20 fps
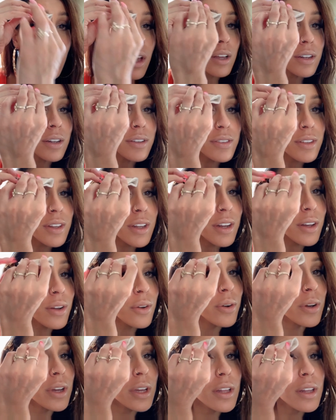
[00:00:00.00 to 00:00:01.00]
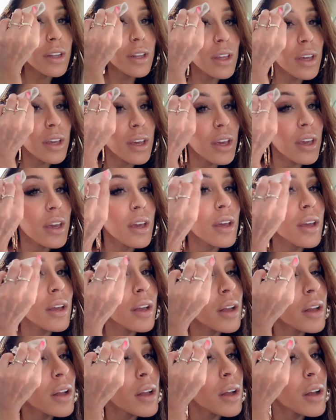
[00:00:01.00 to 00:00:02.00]
I'm just going to quickly
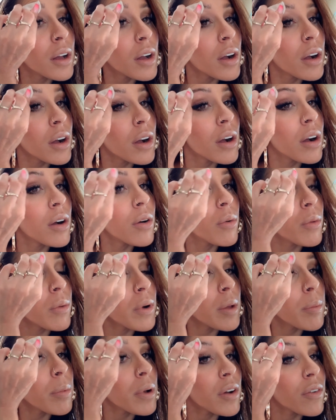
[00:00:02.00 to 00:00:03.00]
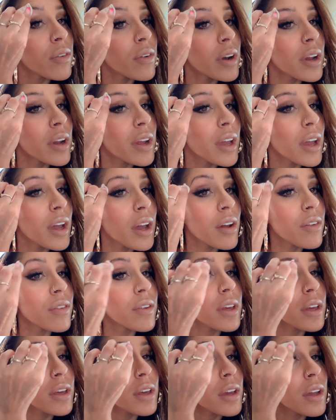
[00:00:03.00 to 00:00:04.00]
wipe off what I have
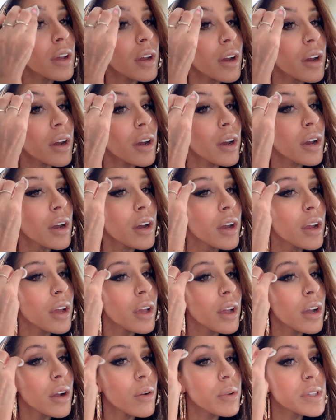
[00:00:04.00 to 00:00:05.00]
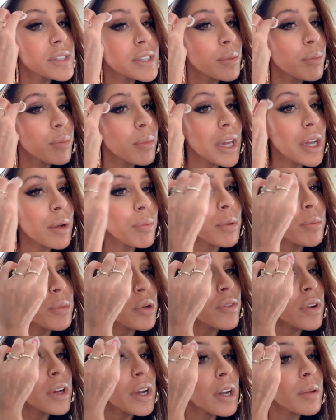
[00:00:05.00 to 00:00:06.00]
here with some makeup
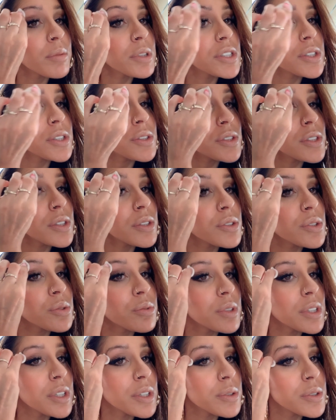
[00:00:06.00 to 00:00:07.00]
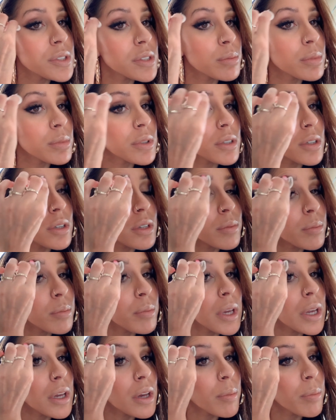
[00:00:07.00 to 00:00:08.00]
remover. And I'm just using those reusable
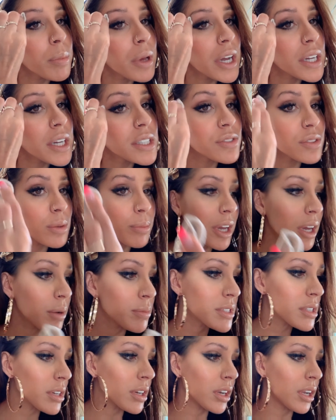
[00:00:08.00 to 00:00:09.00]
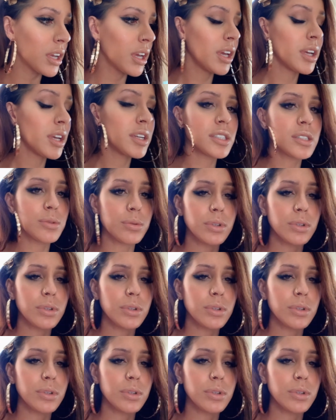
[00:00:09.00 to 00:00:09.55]
makeup pads from Amazon. This one